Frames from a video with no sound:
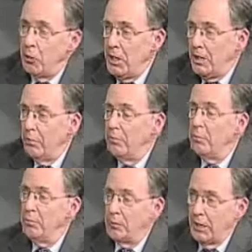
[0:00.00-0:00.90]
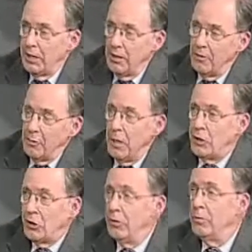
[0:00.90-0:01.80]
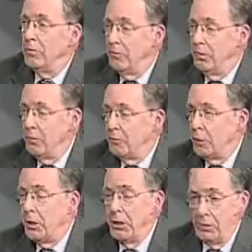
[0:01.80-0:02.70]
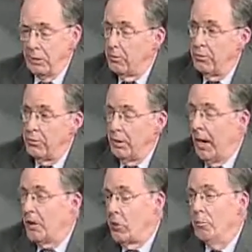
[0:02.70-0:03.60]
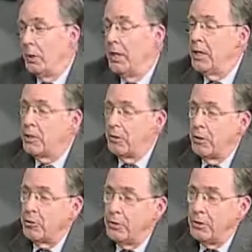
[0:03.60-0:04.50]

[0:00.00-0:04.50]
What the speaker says: Read them, take the information, convert it into an action plan, I suppose.